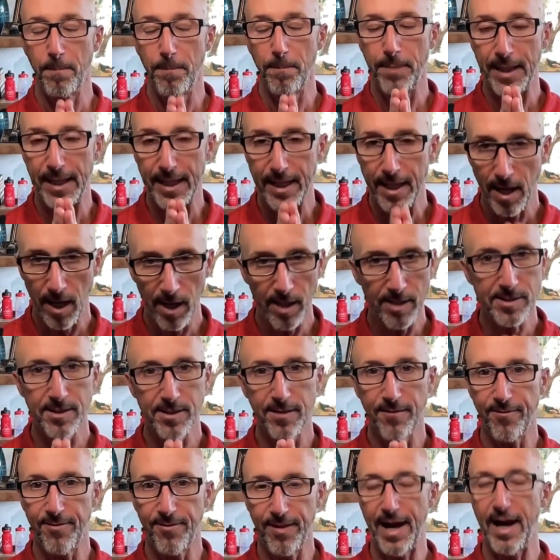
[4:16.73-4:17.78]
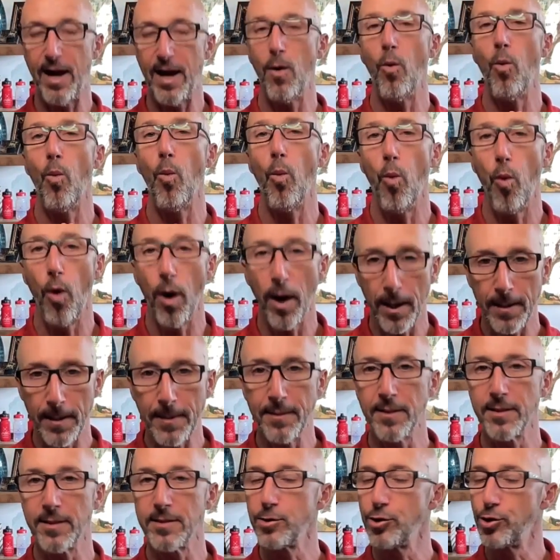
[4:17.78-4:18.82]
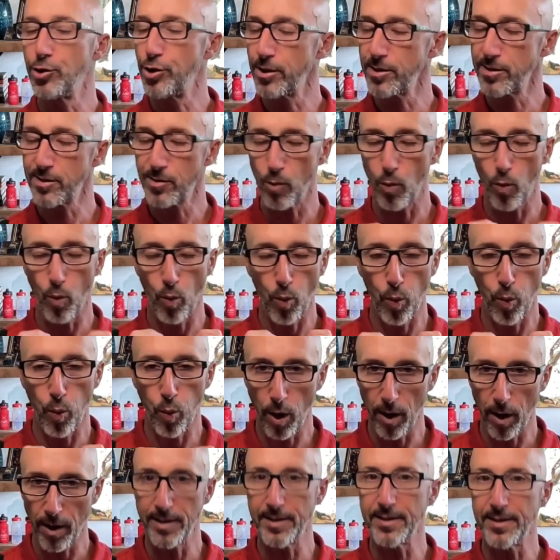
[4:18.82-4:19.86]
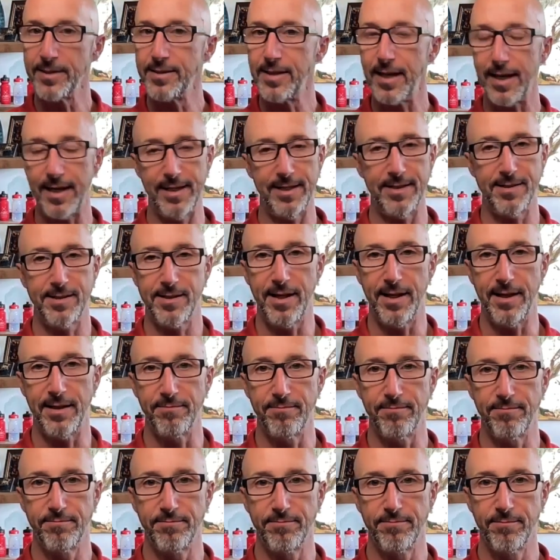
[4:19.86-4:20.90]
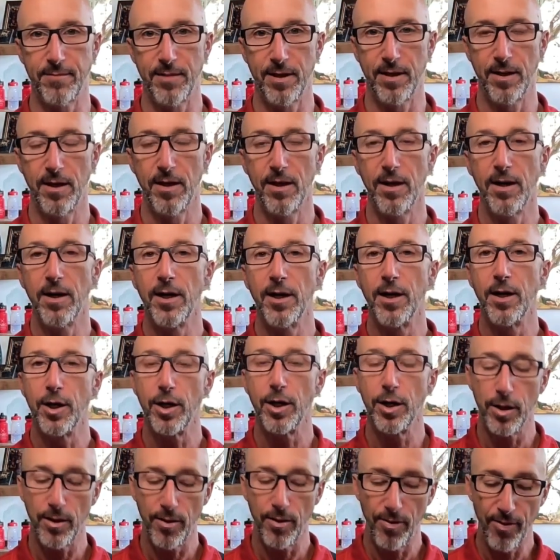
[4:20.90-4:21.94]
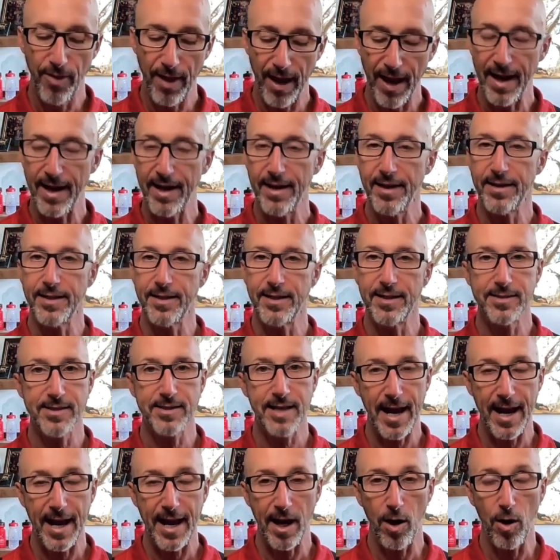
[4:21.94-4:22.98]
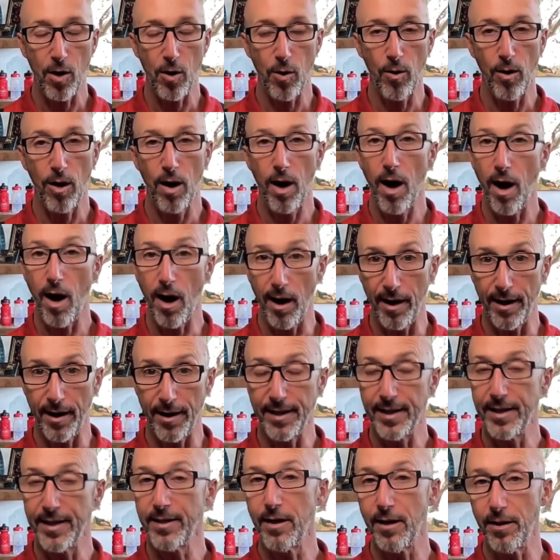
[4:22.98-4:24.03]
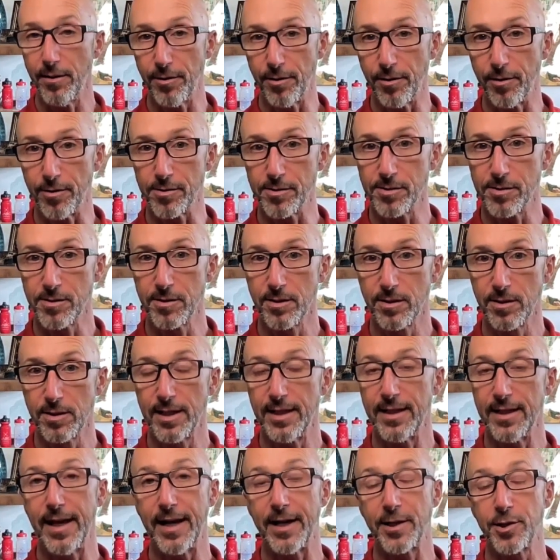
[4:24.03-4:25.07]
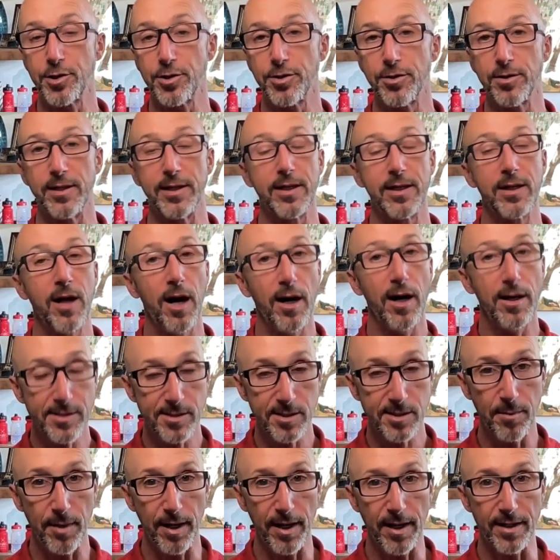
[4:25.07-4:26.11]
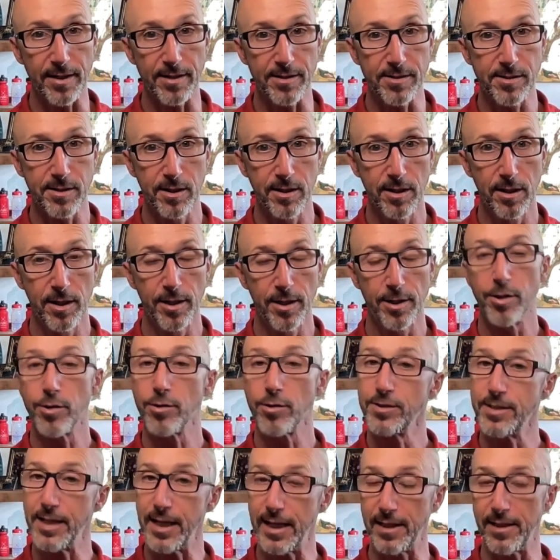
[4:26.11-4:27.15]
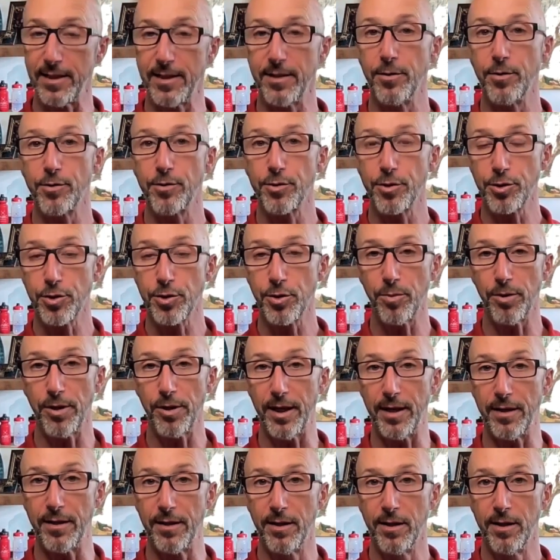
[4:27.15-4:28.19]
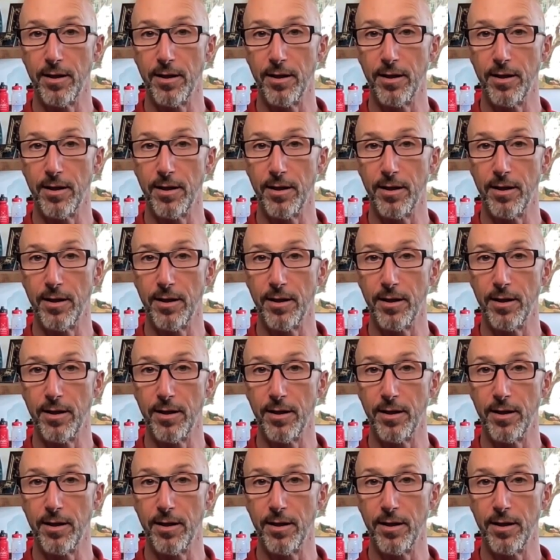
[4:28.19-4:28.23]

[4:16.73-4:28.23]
because of that just one data set. That is how I and others can actually customize your daily nutrition plan.